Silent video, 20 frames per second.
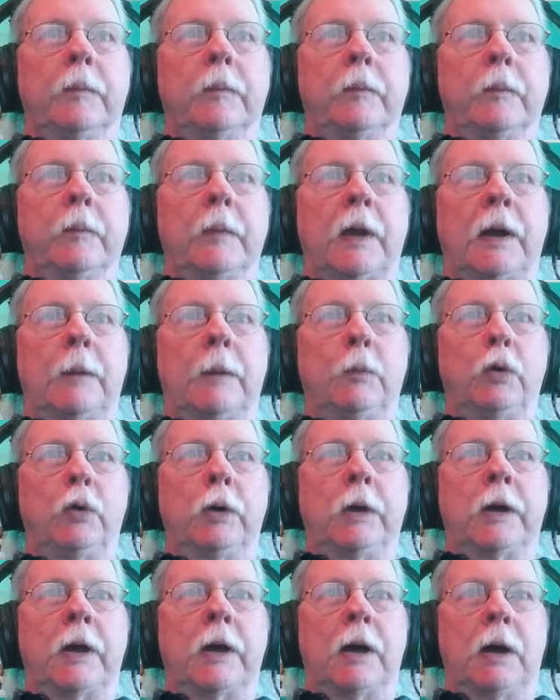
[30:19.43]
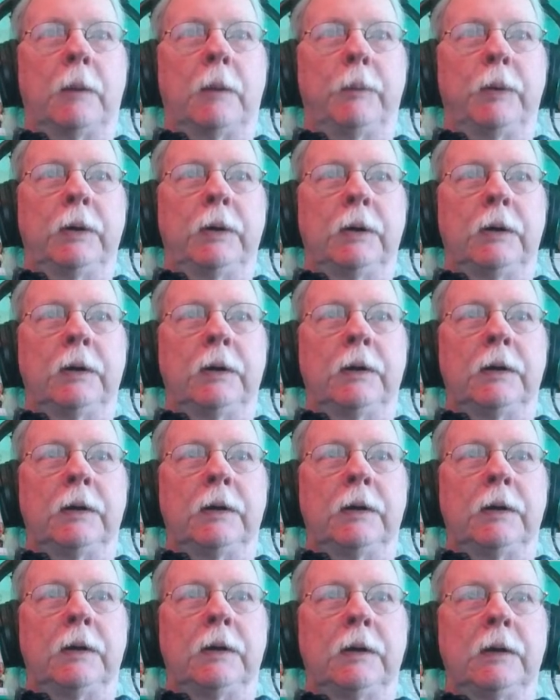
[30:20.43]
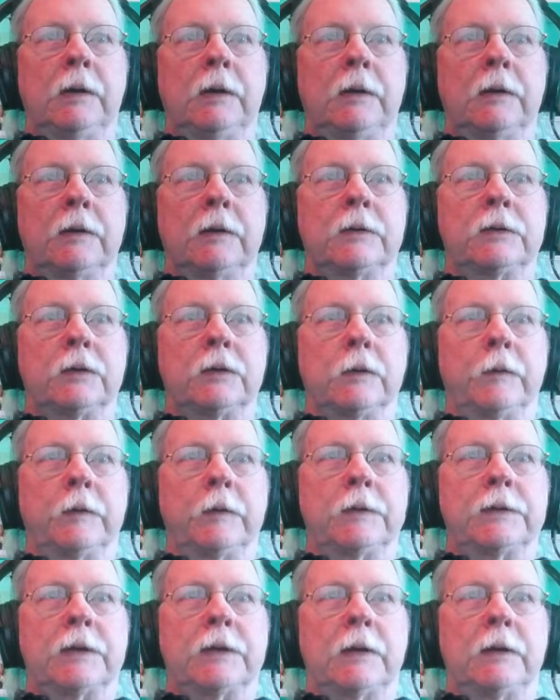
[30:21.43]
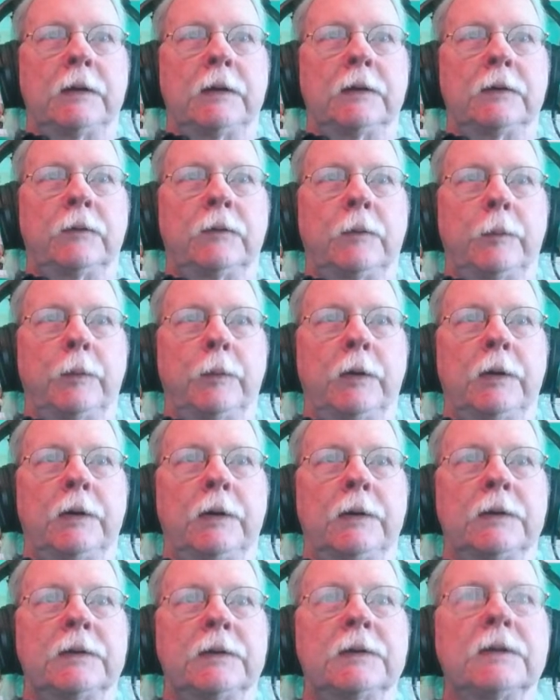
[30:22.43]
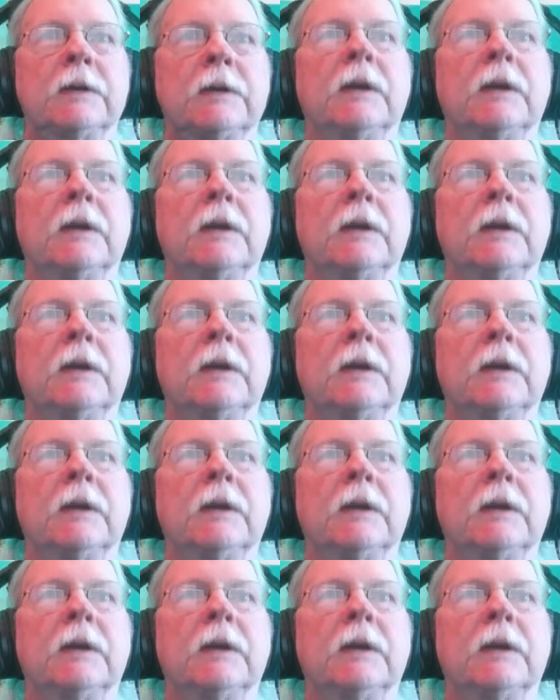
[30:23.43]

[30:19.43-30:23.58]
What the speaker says: And I'm going to copy the surface settings from this.